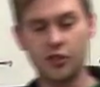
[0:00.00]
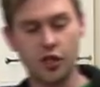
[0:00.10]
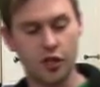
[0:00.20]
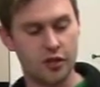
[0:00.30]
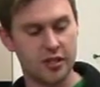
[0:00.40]
need
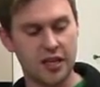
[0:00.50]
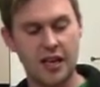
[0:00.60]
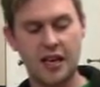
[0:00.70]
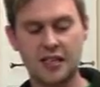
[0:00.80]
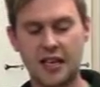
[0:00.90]
to use
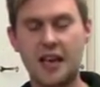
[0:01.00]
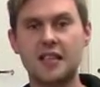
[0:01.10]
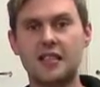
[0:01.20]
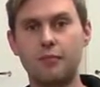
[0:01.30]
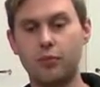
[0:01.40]
is
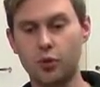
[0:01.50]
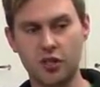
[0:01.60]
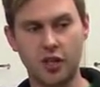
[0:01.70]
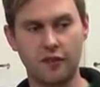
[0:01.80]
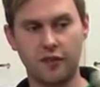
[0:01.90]
a simple
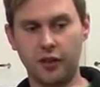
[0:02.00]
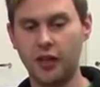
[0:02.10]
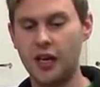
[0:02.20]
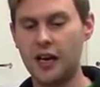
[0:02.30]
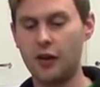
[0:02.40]
siphon.
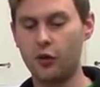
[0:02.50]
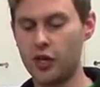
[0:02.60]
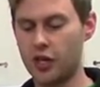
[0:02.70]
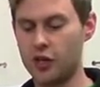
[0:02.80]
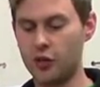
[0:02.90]
And all
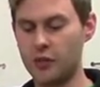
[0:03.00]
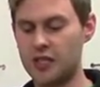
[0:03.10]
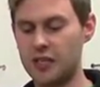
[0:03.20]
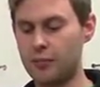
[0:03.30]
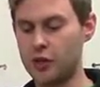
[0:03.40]
you're going to do with
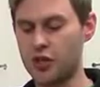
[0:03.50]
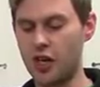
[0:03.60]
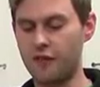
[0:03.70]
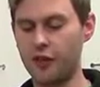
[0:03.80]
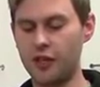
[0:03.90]
a simple
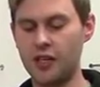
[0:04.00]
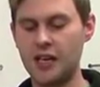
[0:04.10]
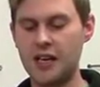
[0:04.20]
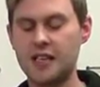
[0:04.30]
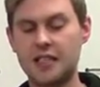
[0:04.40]
siphon
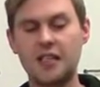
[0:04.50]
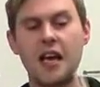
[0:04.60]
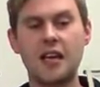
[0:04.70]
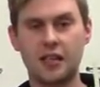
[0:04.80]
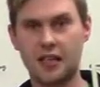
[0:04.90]
is
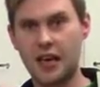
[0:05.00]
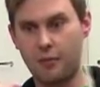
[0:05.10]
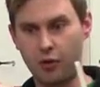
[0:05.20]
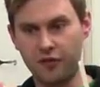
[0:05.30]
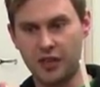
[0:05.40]
take the
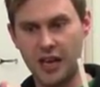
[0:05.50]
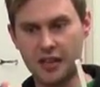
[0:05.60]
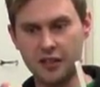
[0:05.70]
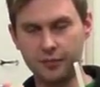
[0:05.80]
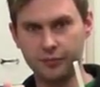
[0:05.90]
cap off the
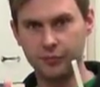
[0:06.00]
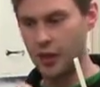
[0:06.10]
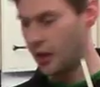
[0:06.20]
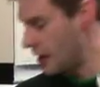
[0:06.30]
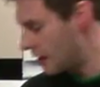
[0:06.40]
end,
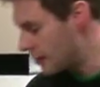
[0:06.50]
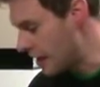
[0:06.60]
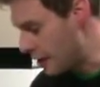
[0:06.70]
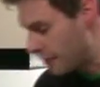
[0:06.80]
and